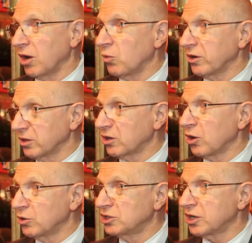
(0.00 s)
one of the
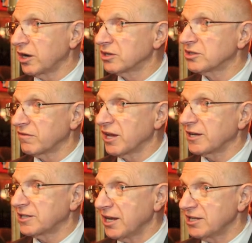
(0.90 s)
co-chairs of
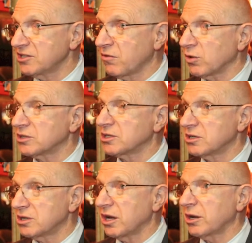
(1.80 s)
that task force
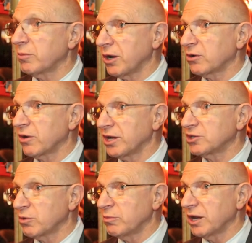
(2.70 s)
to talk about
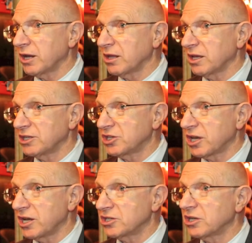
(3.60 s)
graduate medical
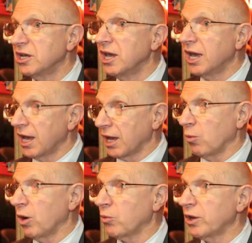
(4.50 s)
education
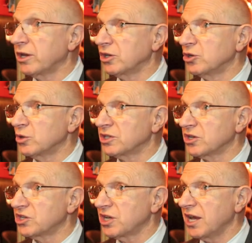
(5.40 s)
and what we can do as
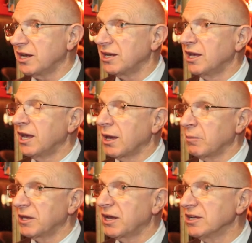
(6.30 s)
a state.
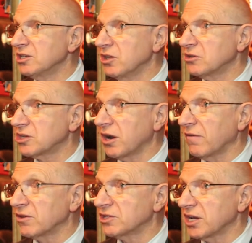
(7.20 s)
And because of those
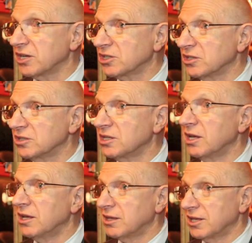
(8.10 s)
conversations,
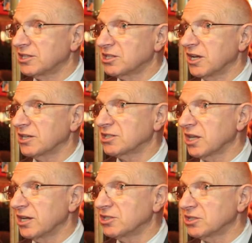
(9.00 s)
this next
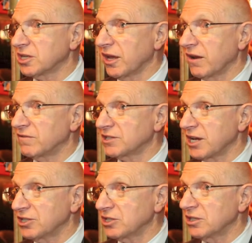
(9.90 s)
legislative
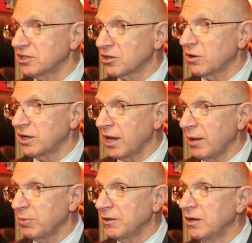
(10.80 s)
session that's going to
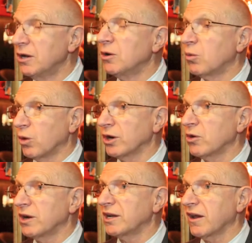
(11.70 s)
happen, we're
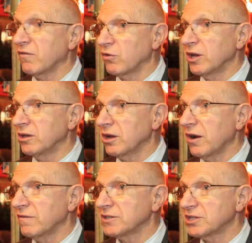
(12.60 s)
going to have real
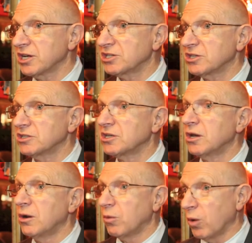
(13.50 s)
conversations,
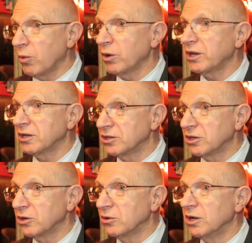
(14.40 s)
what we can
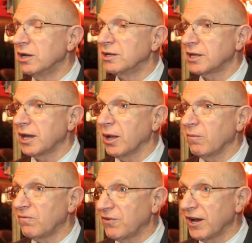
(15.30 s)
do to
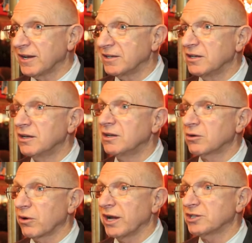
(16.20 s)
help fund
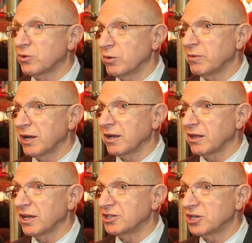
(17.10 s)
graduate
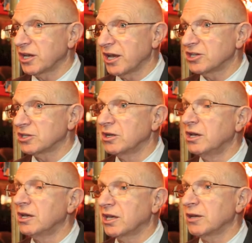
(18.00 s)
medical education,
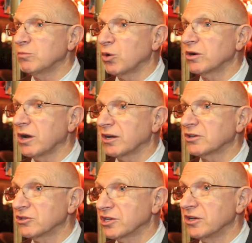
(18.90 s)
get more
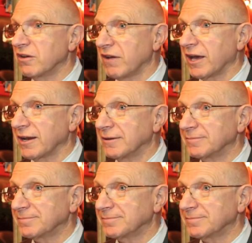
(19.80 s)
doctors in Nevada.